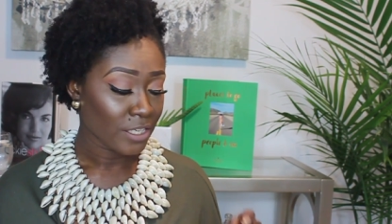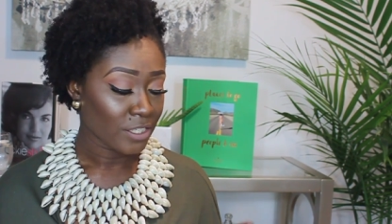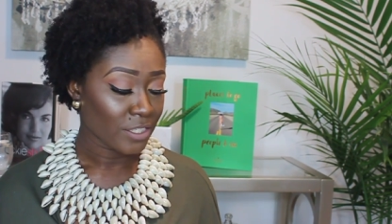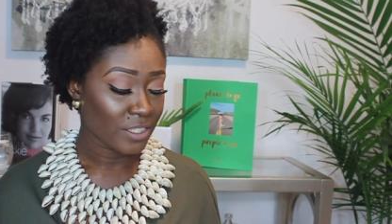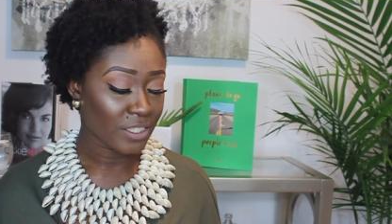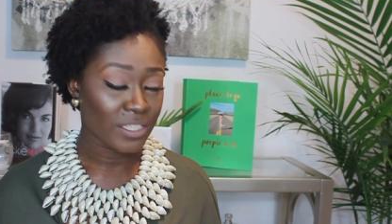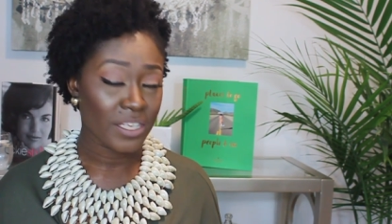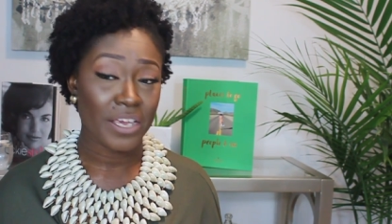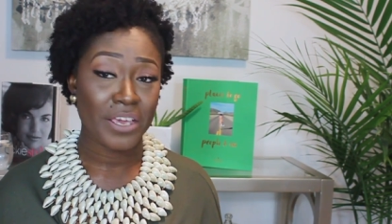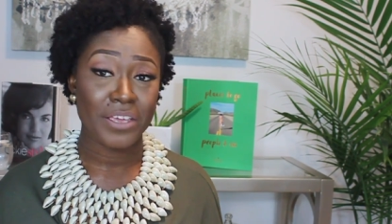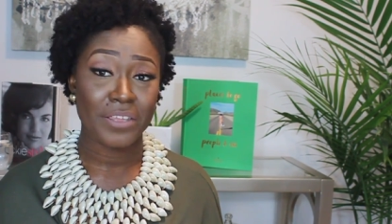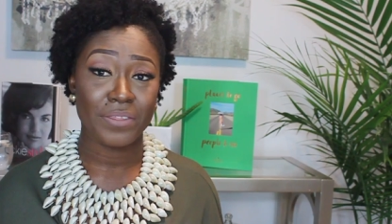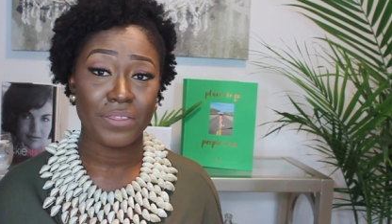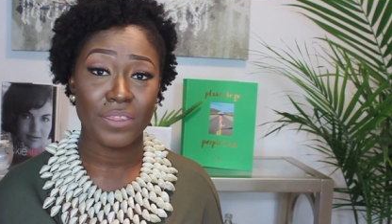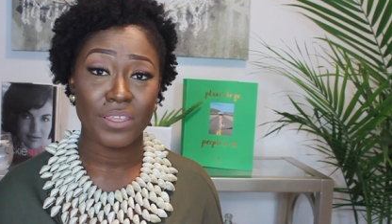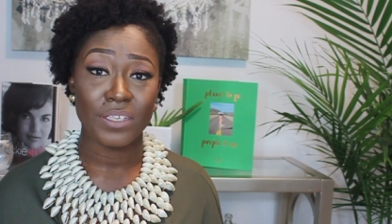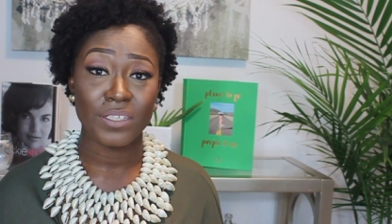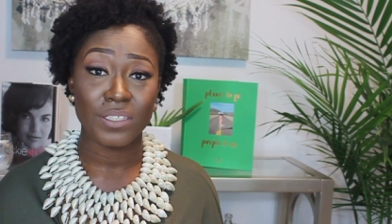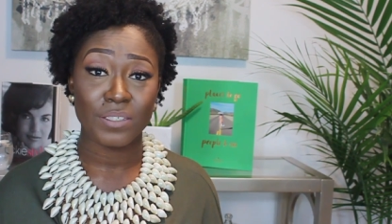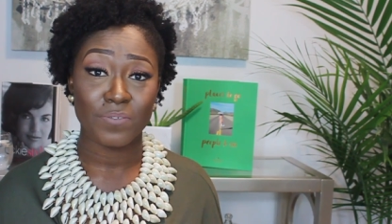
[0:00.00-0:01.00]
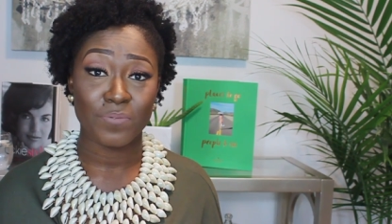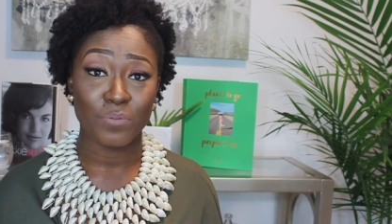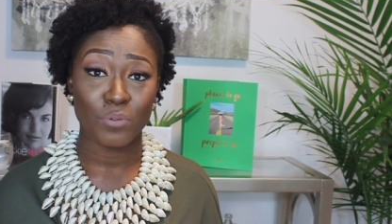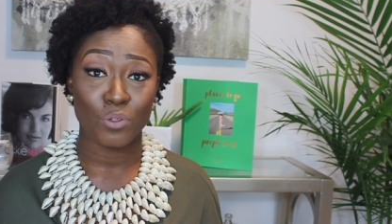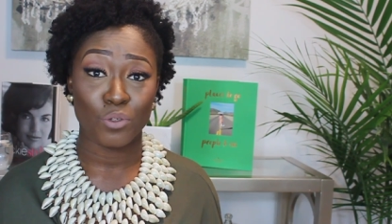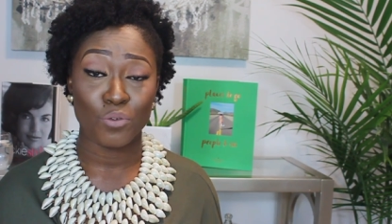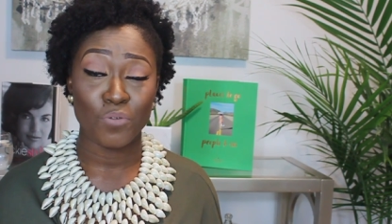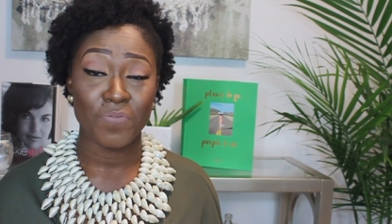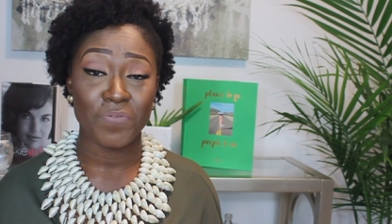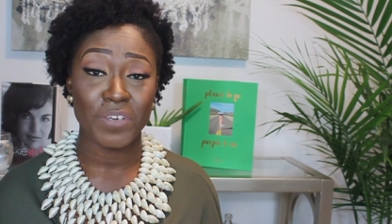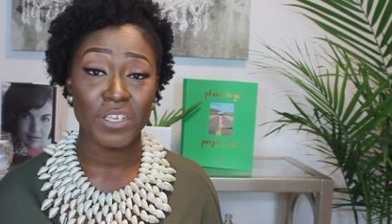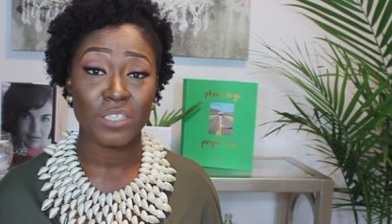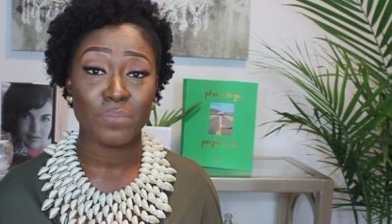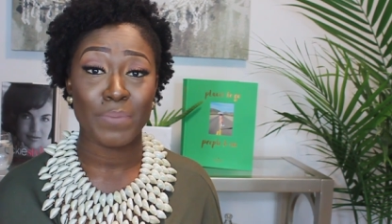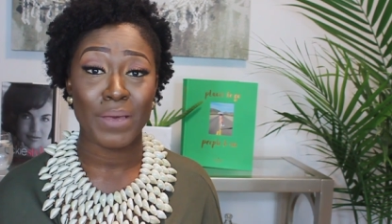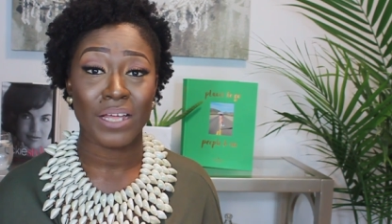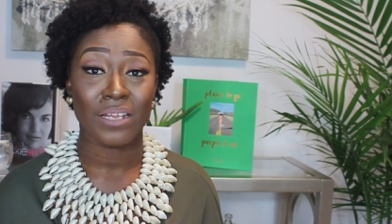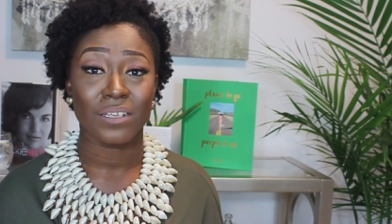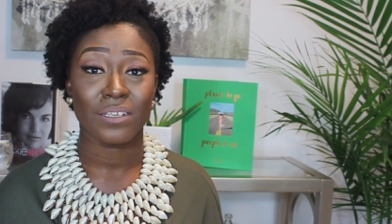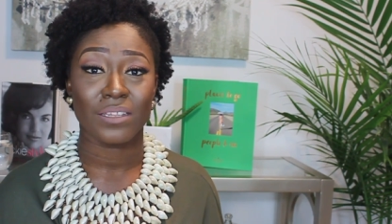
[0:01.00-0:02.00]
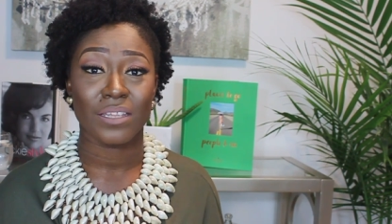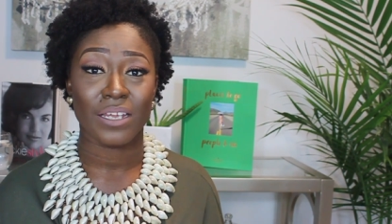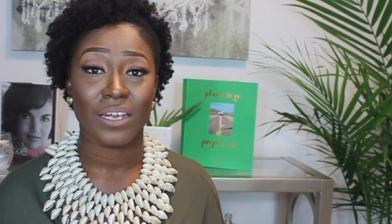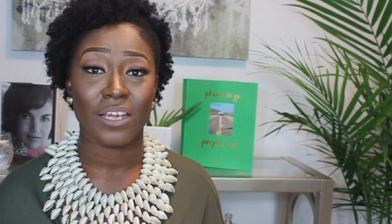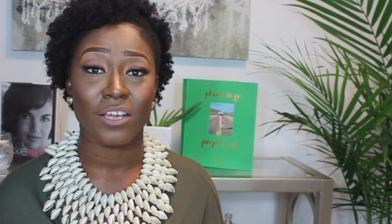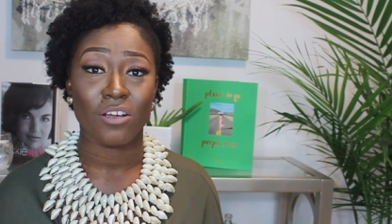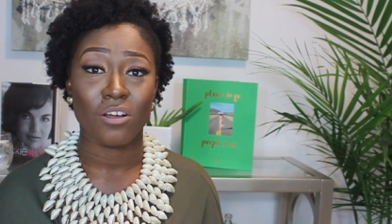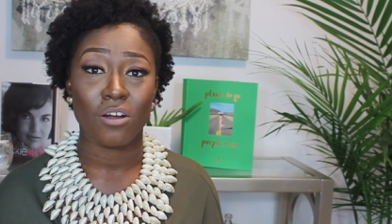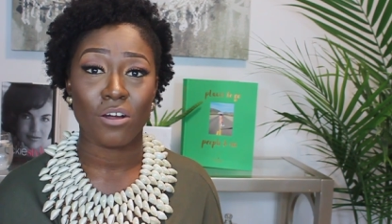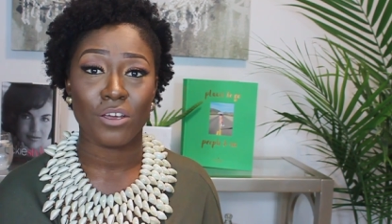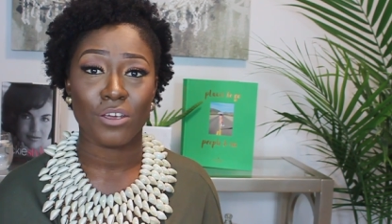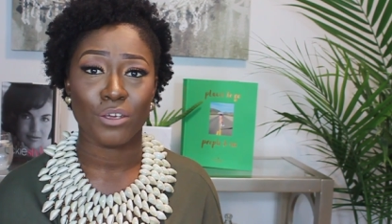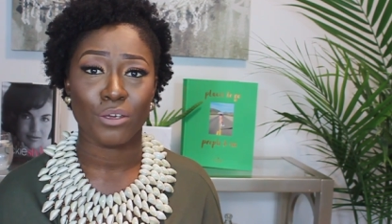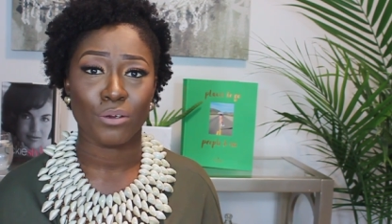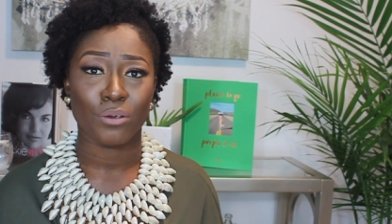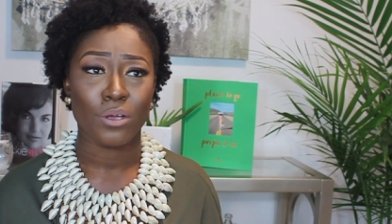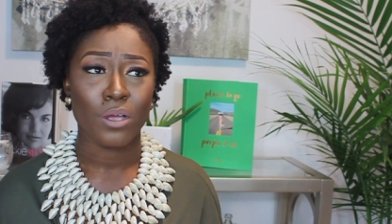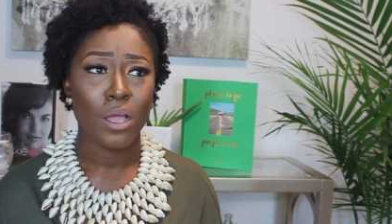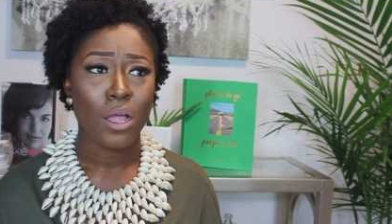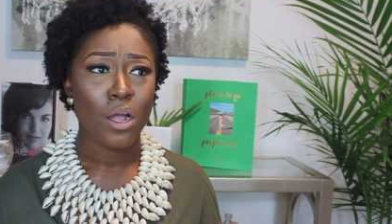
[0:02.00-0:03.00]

say this Too Faced palette that I got here.